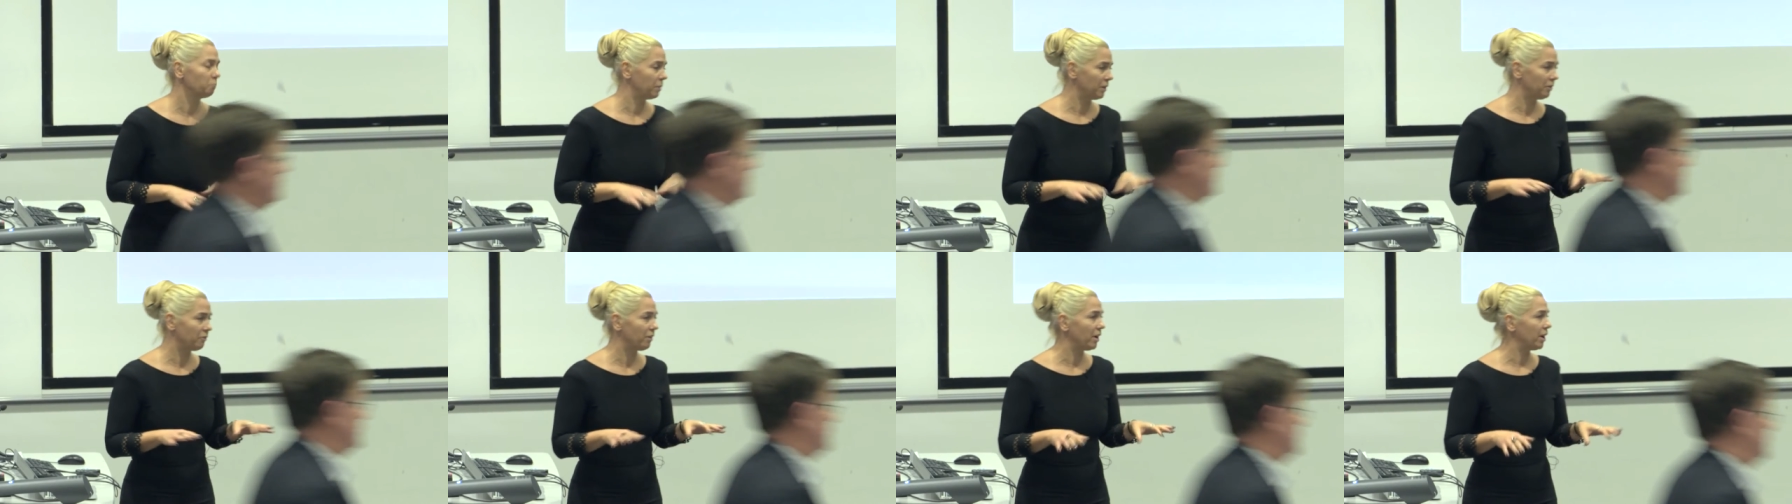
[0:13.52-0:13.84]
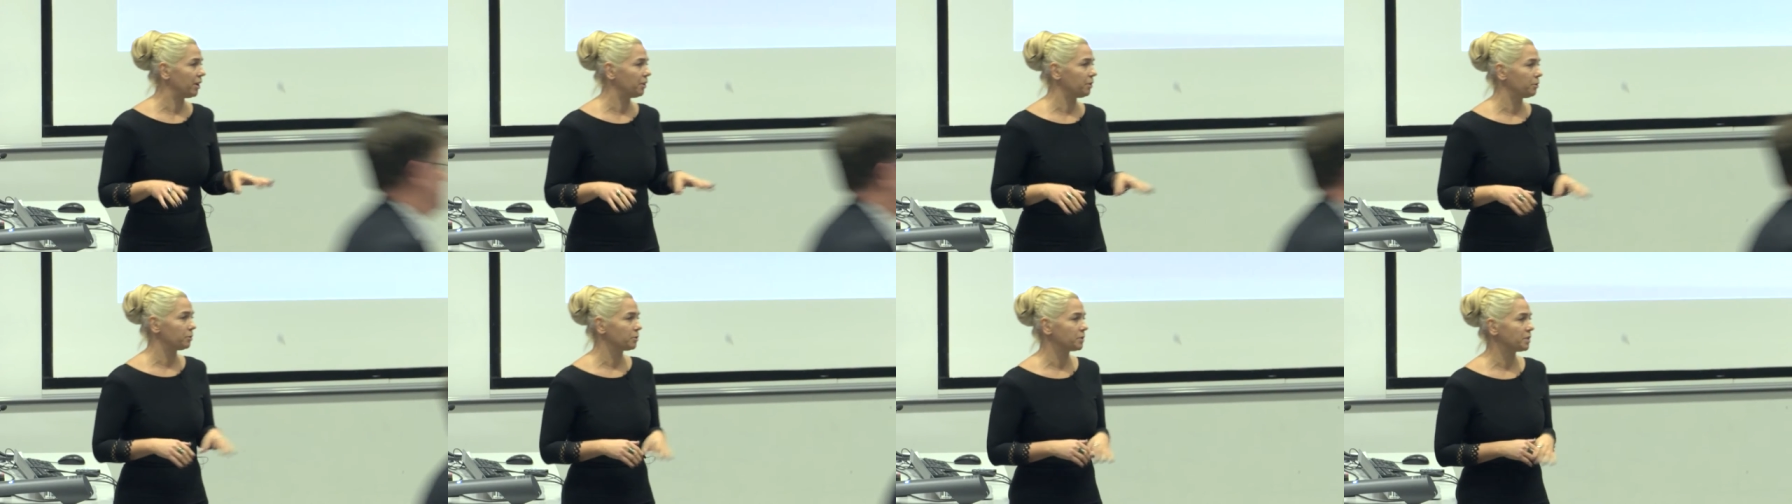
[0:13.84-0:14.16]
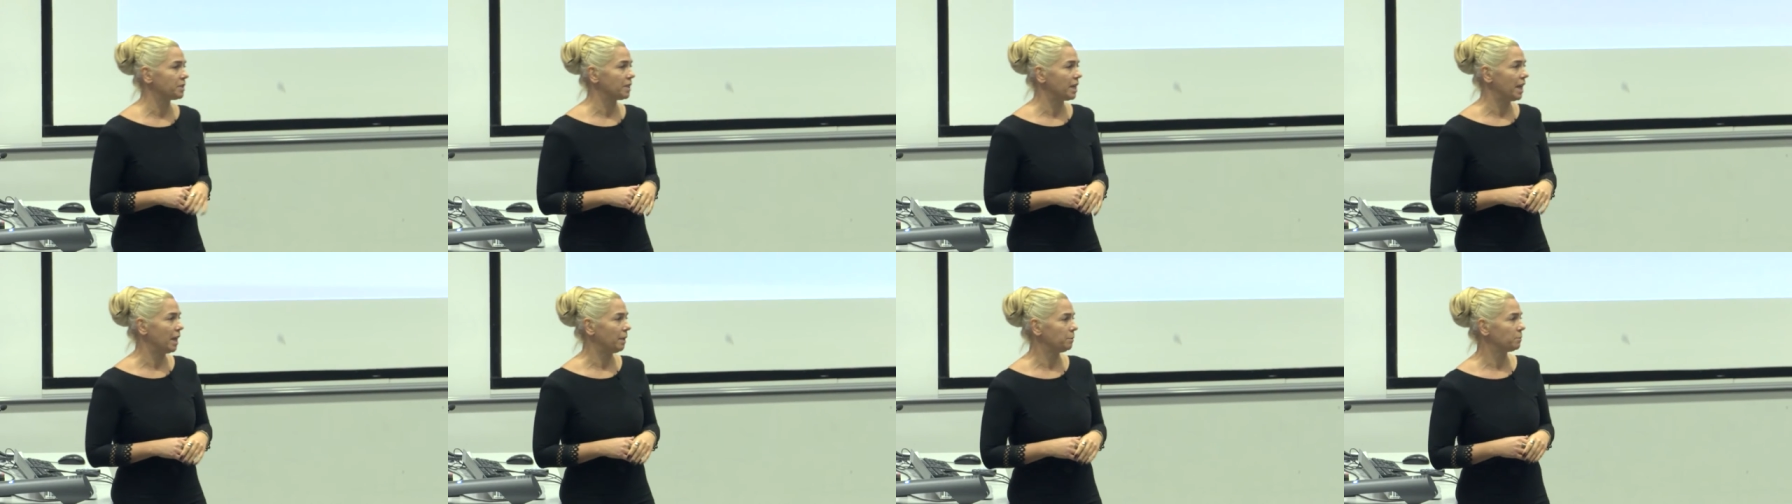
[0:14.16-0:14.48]

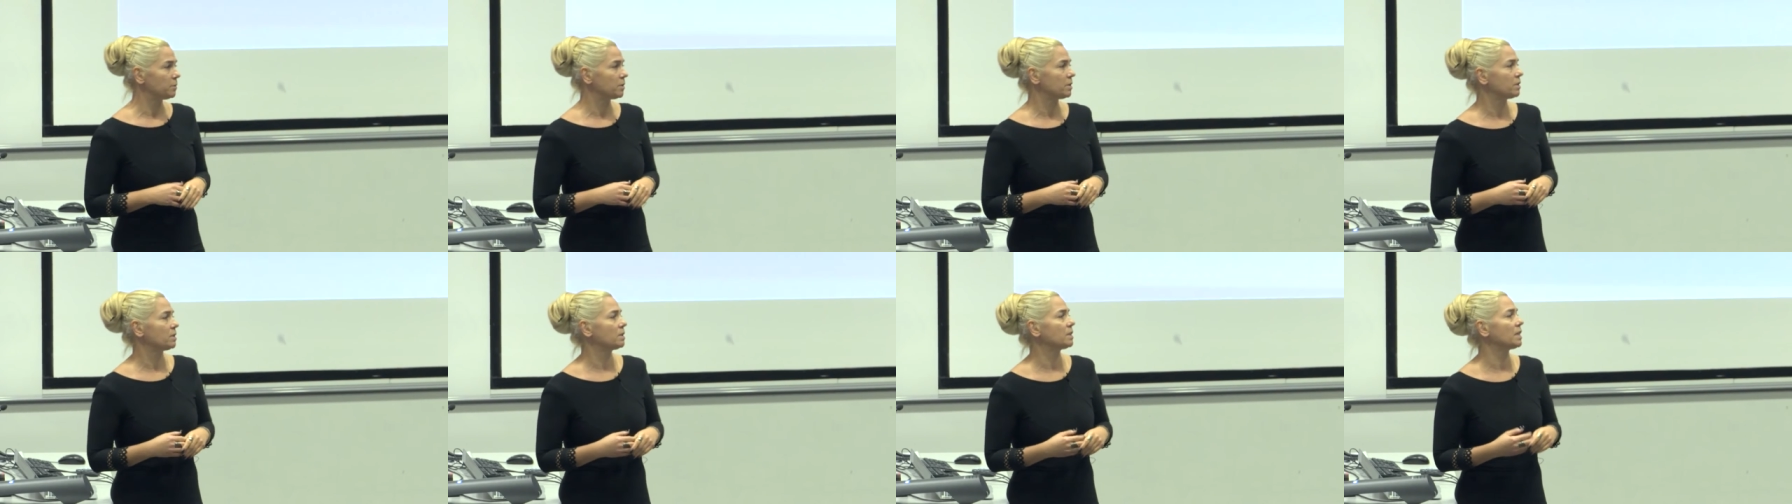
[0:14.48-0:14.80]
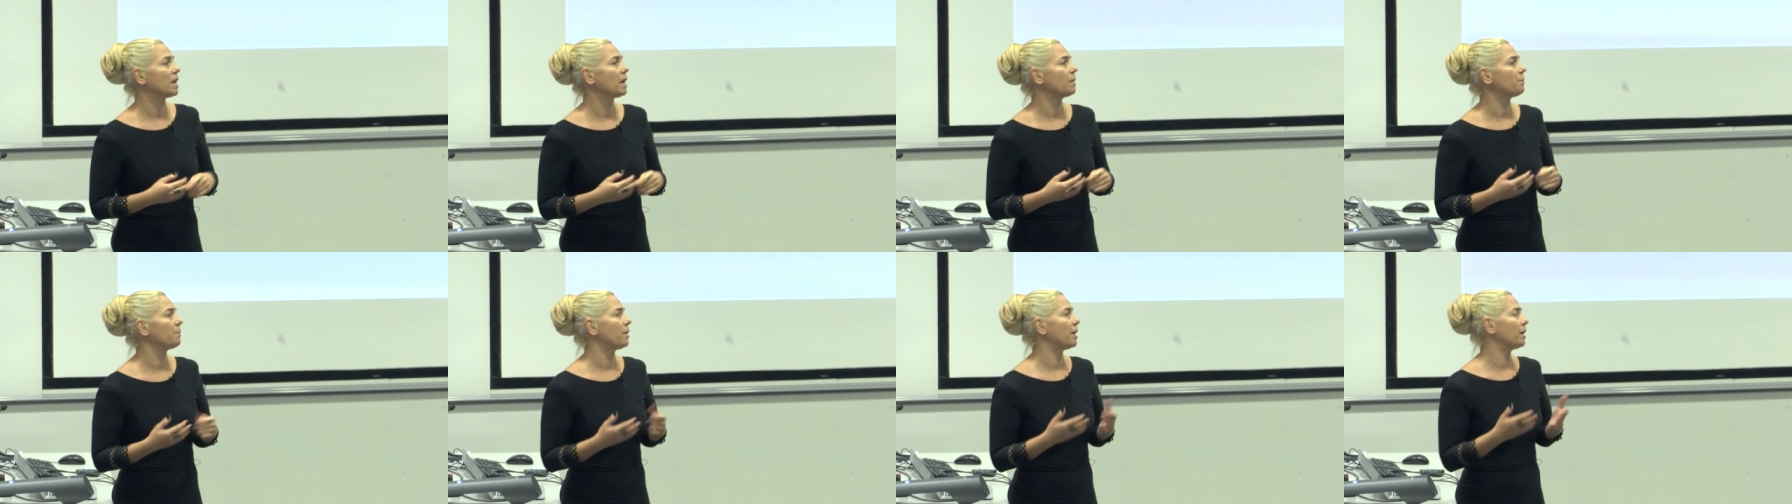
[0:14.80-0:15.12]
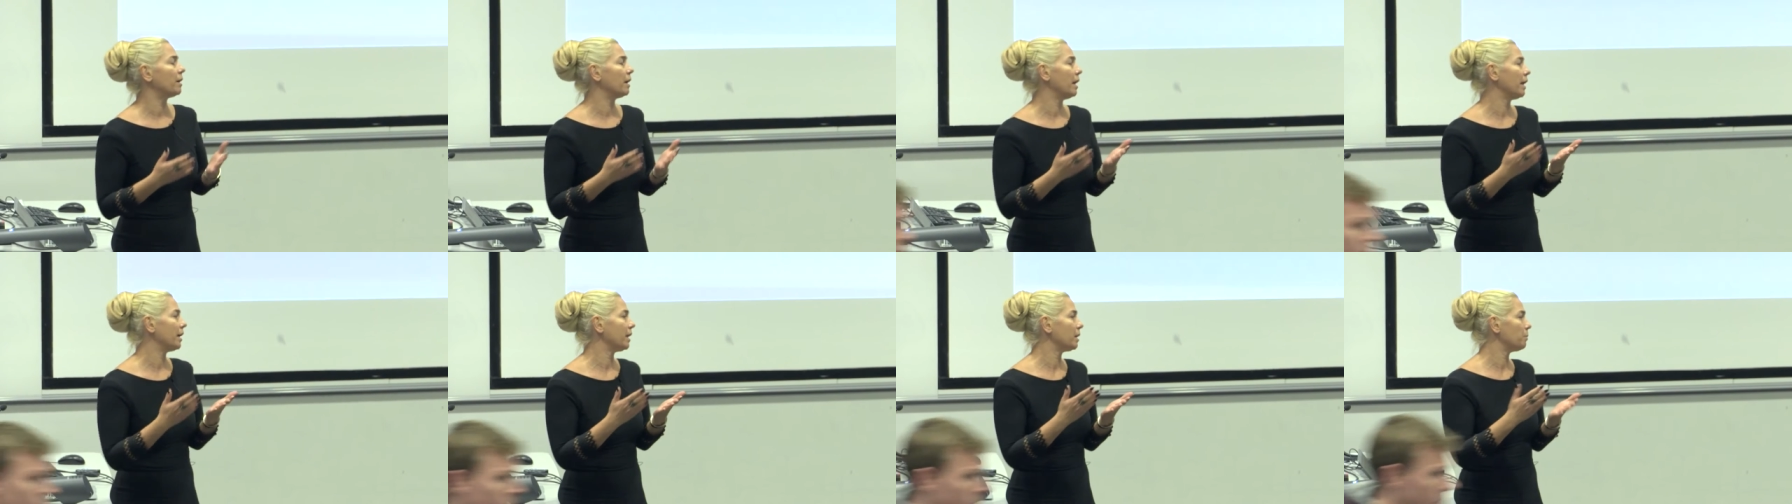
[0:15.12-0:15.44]
various names. Some
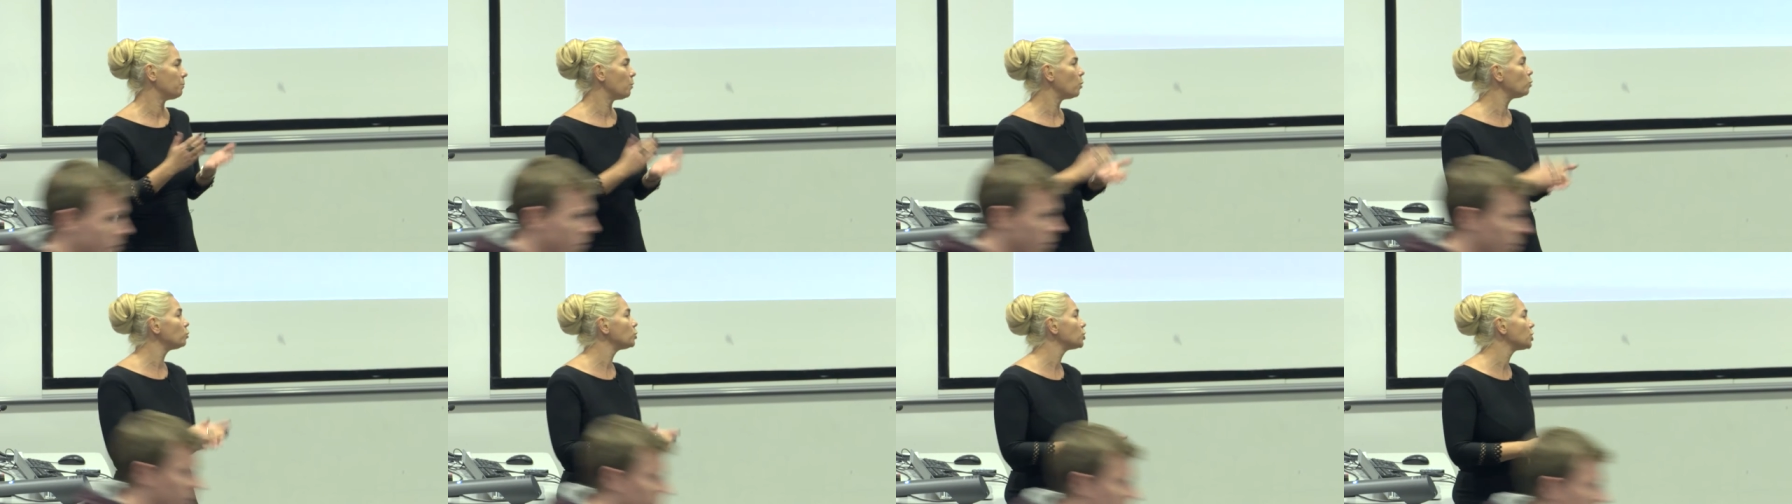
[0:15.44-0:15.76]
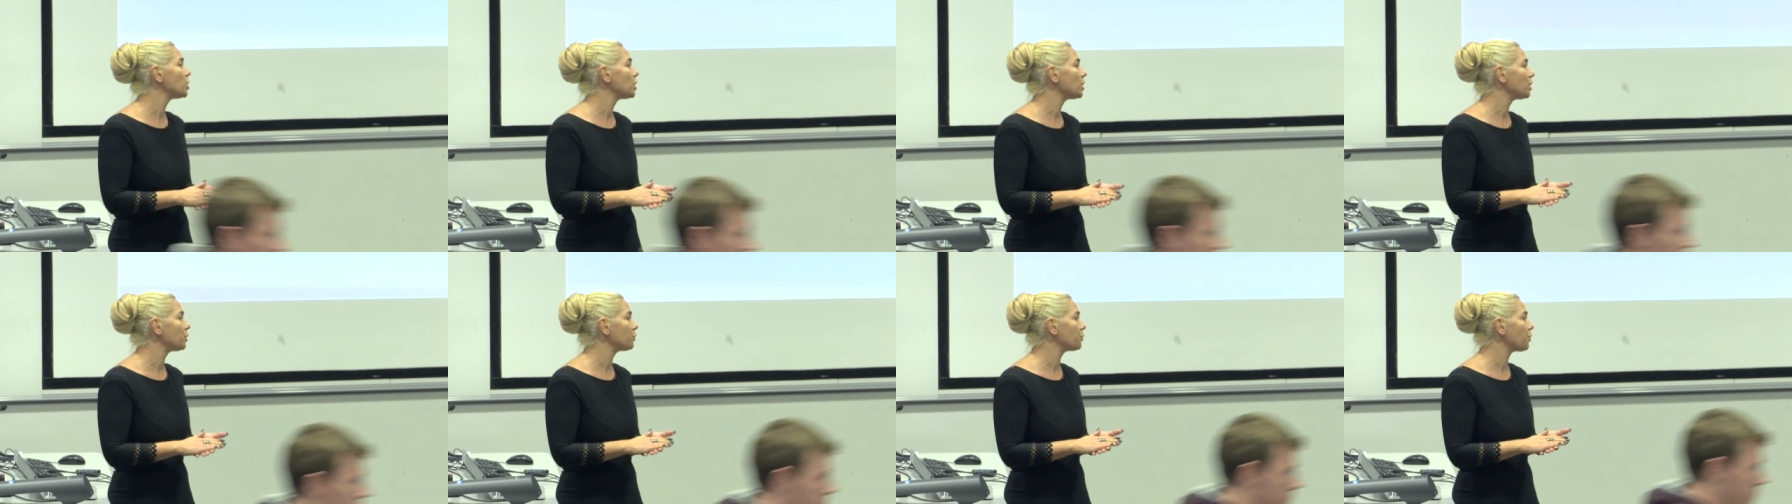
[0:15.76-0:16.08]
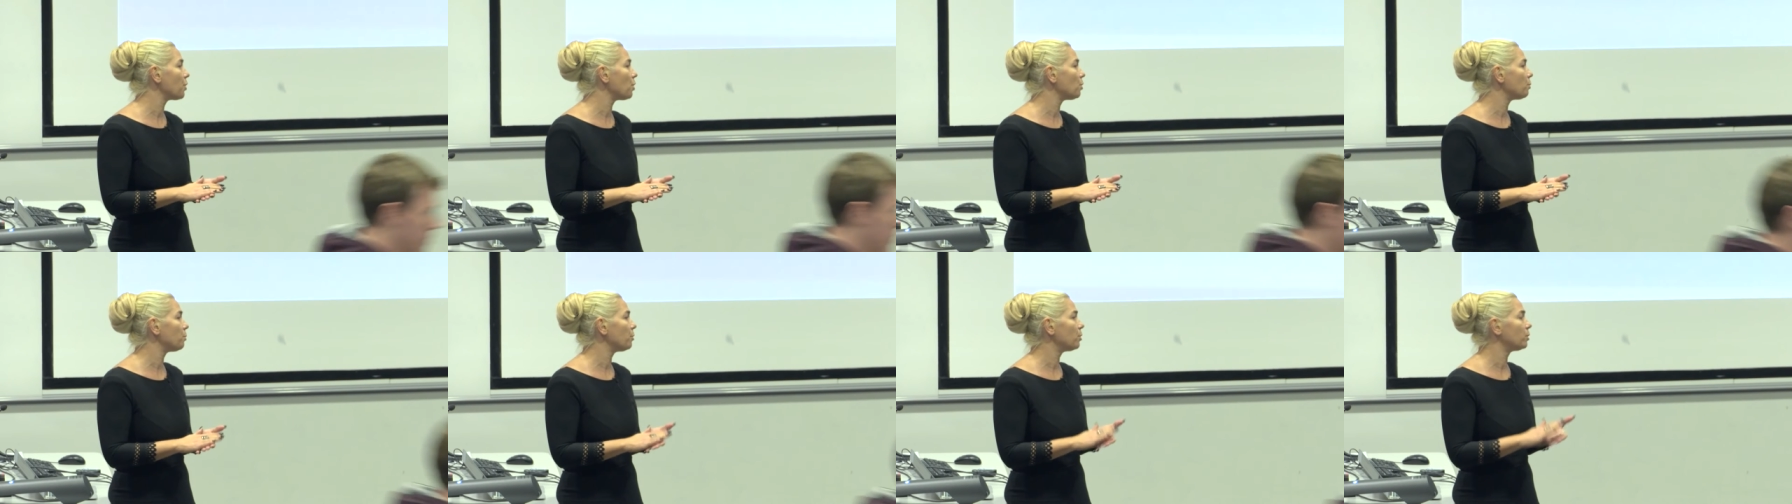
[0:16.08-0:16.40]
are like emotional
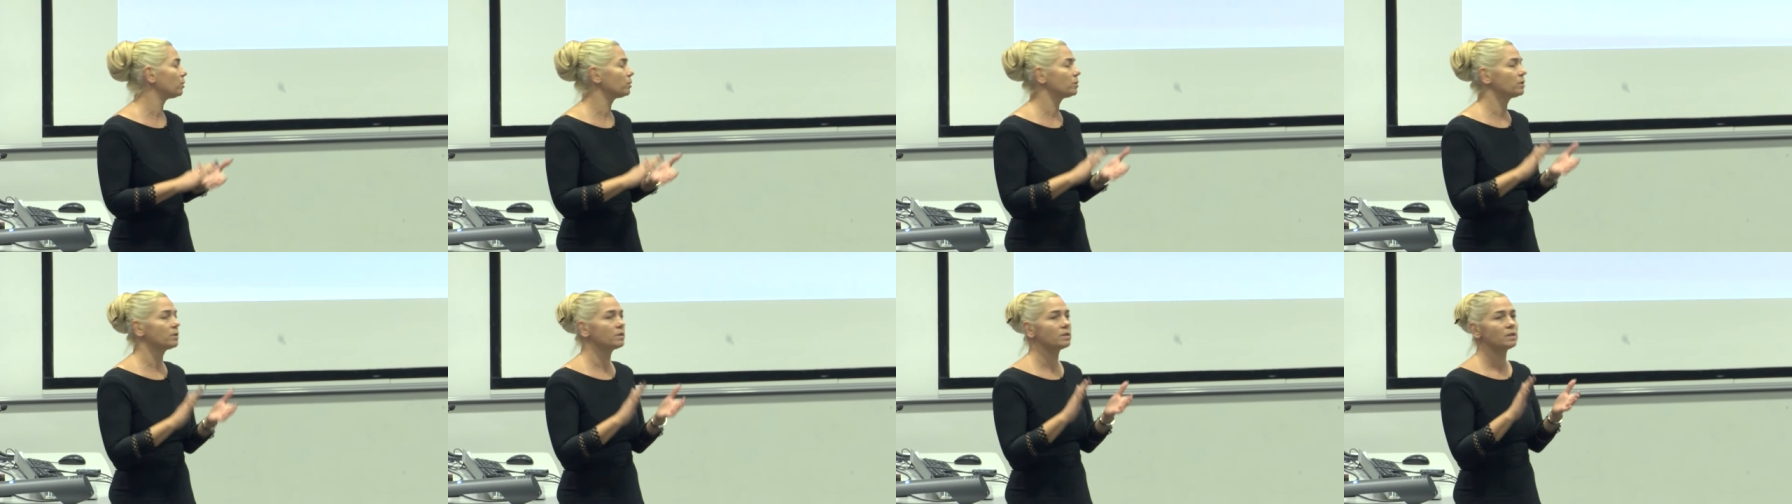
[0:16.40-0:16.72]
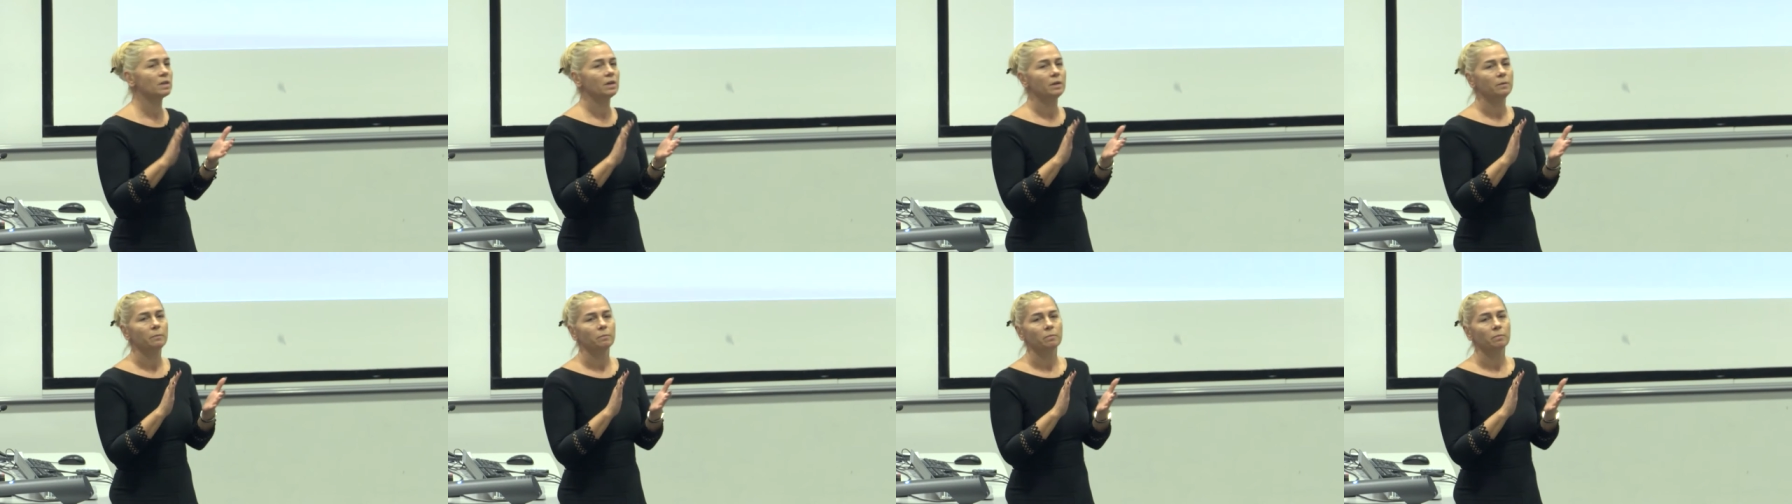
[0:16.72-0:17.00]
robots,